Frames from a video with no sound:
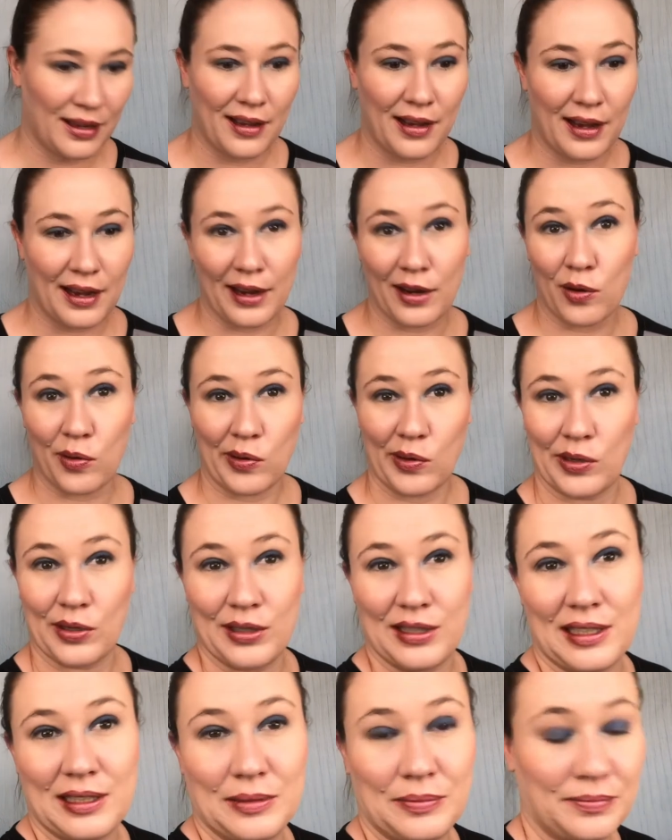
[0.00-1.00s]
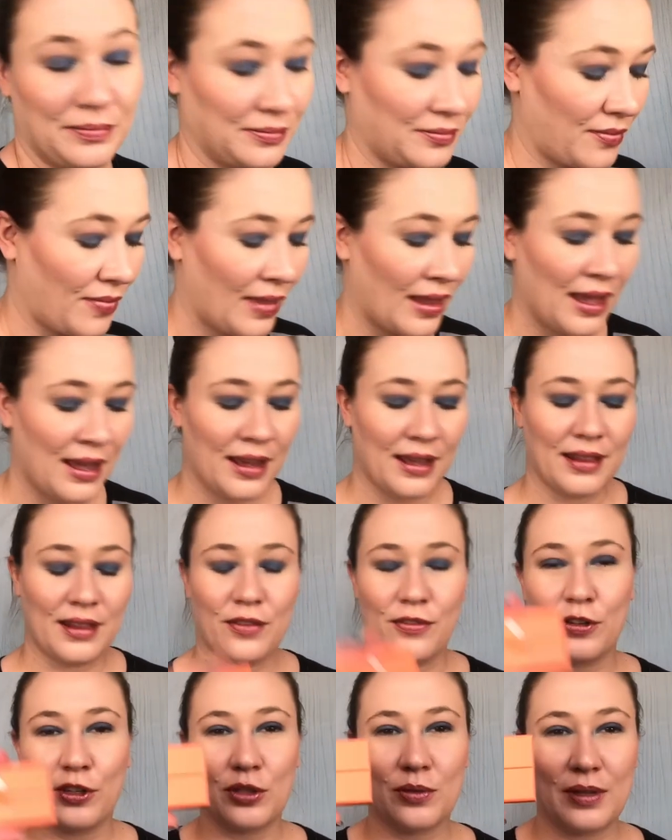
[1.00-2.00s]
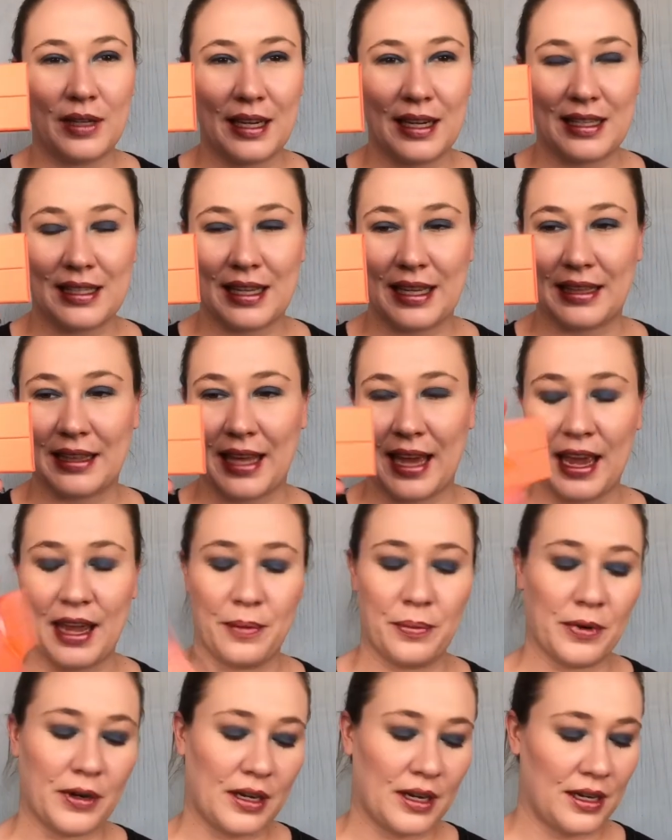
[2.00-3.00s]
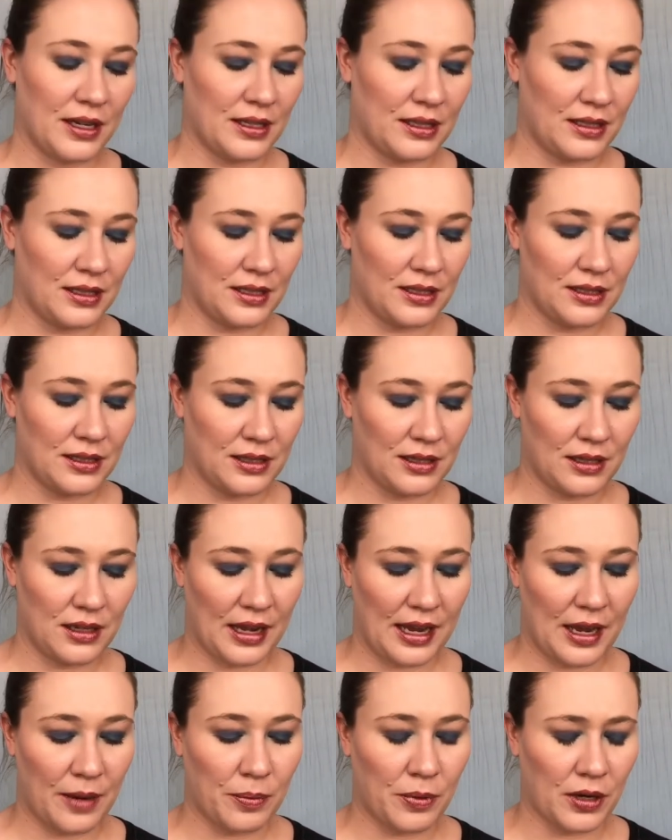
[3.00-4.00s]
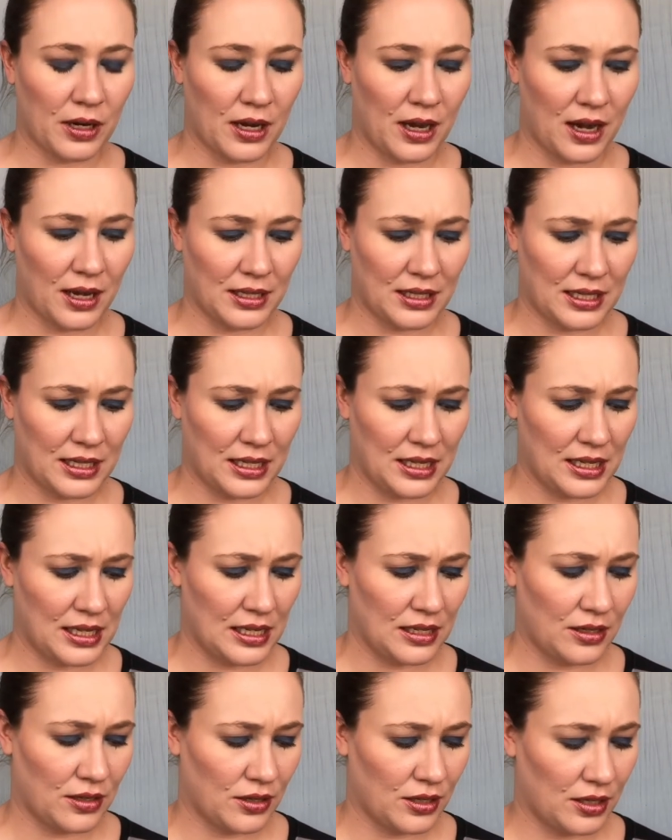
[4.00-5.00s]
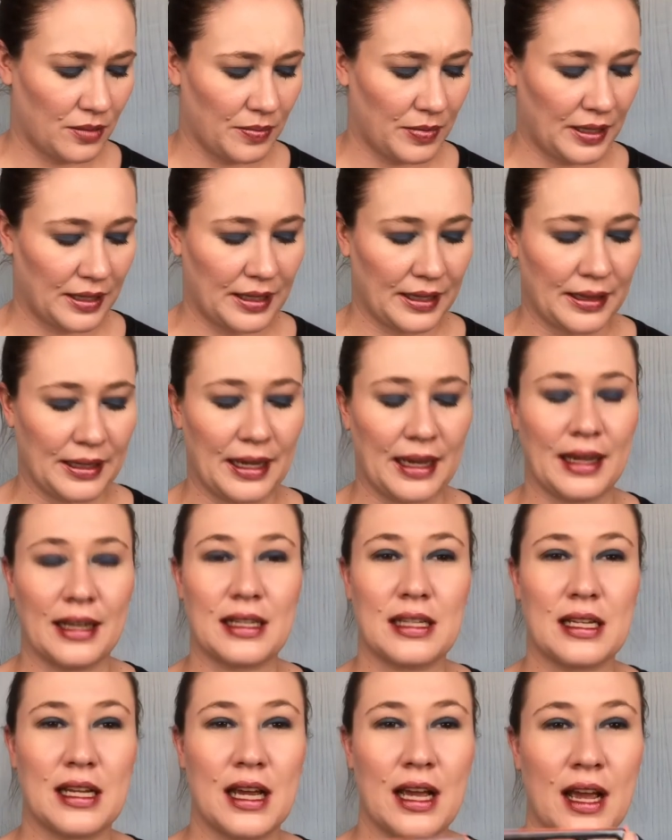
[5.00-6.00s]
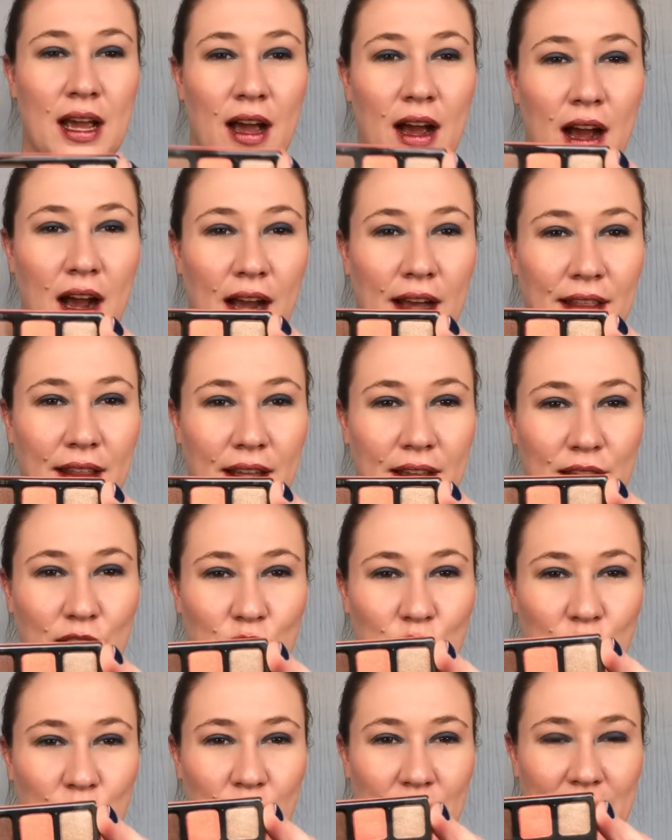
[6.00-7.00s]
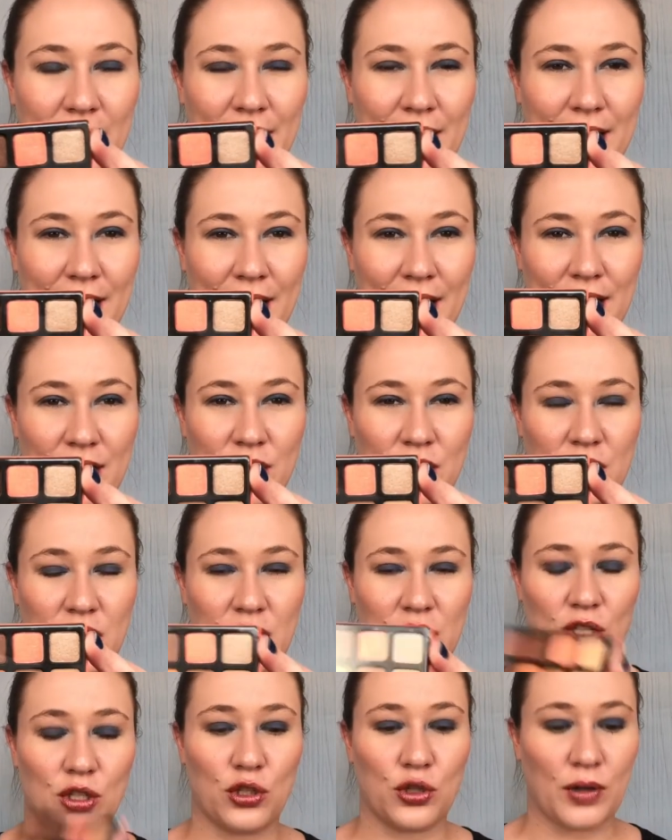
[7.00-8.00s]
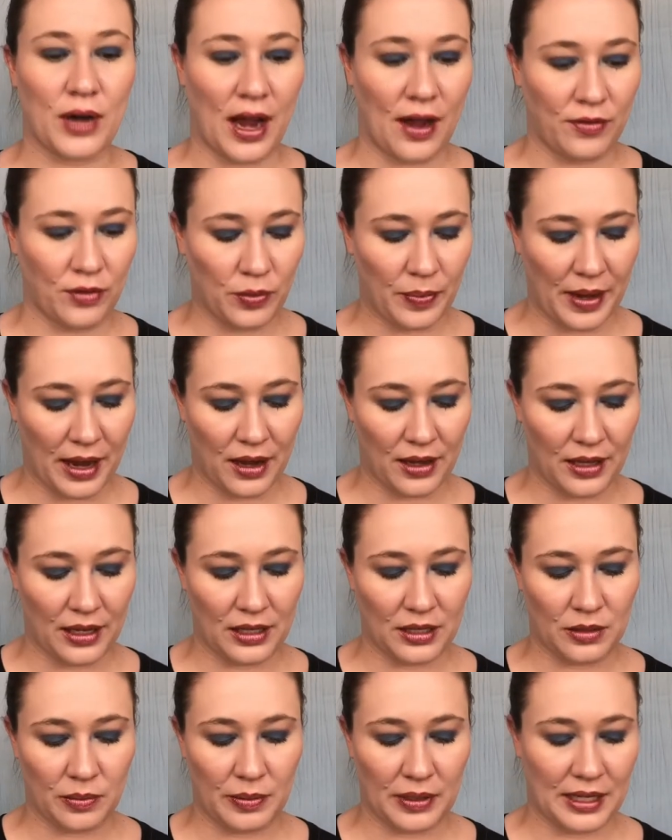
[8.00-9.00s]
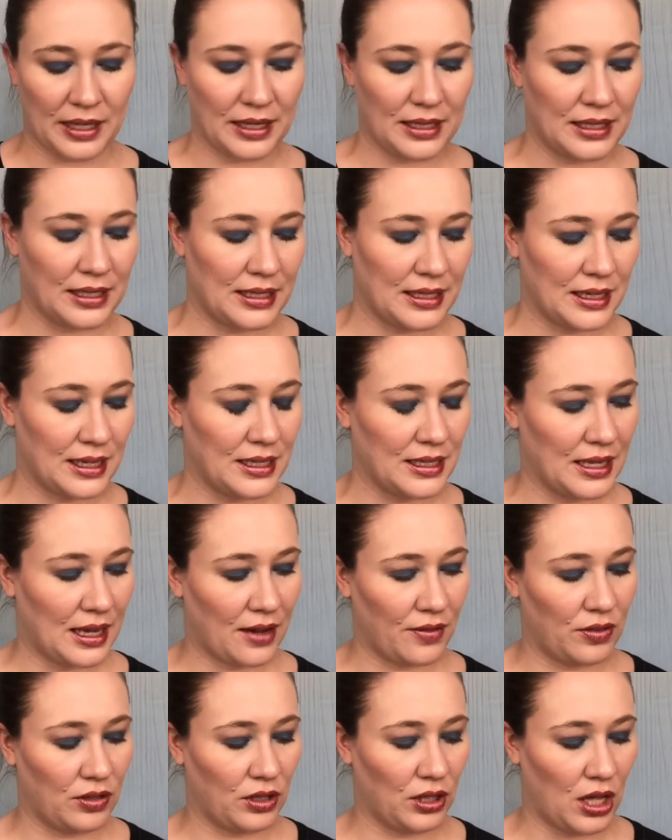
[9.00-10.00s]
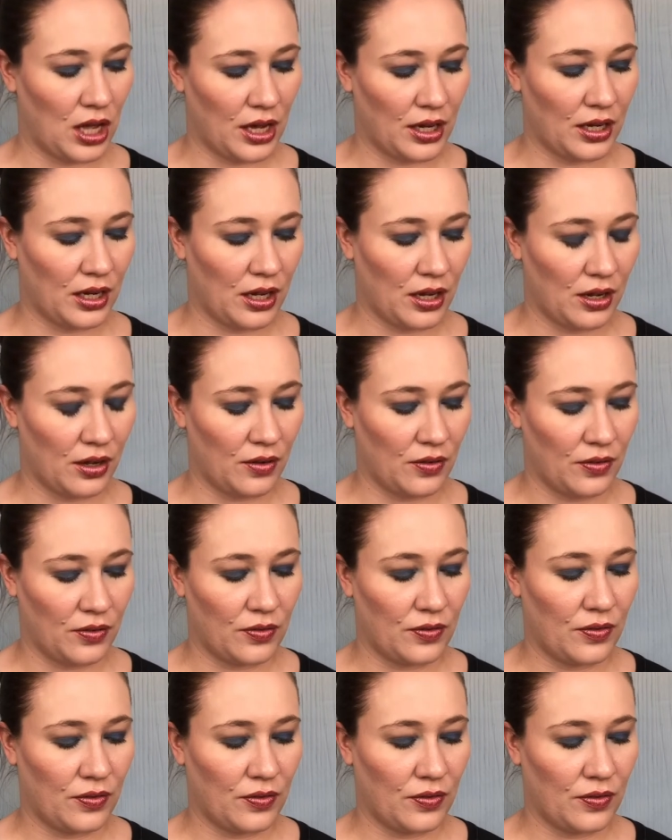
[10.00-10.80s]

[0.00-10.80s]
I ordered them. Um, the first one is like the apricot, apricot teen or something like that. I thought this would be a nice travel palette because it does have a lot of